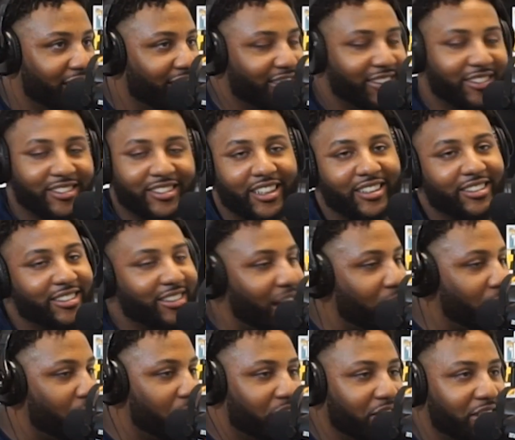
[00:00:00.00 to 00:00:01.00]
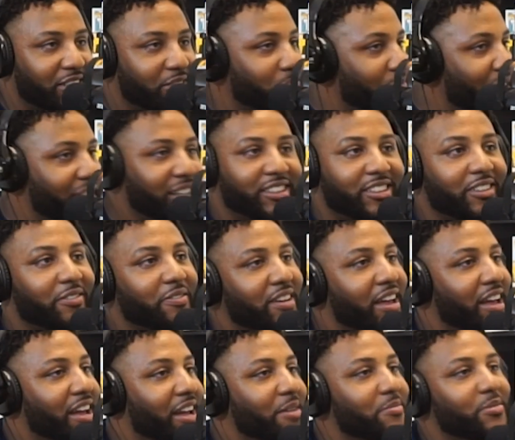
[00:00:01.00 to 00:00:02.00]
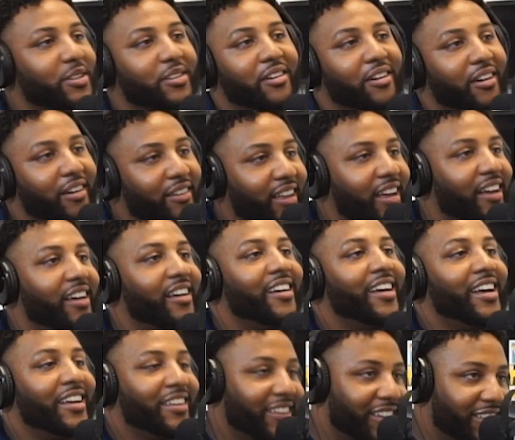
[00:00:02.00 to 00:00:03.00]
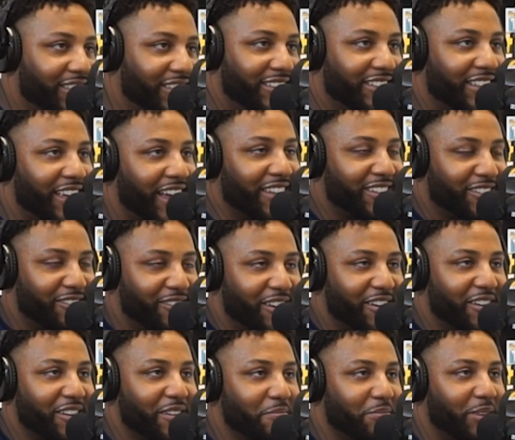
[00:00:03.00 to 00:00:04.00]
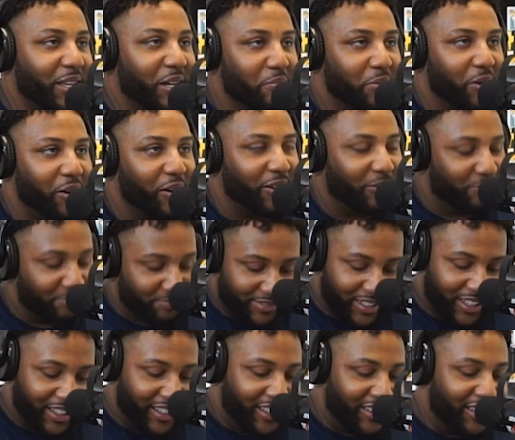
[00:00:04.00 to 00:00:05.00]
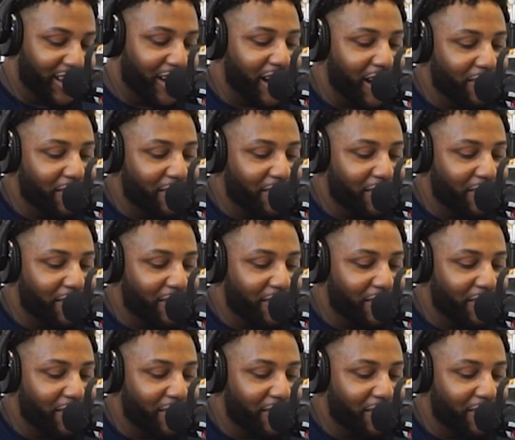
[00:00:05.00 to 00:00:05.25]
So I was like, stop with these makeshift names and all that. Let these cats go out here and play ball. Now,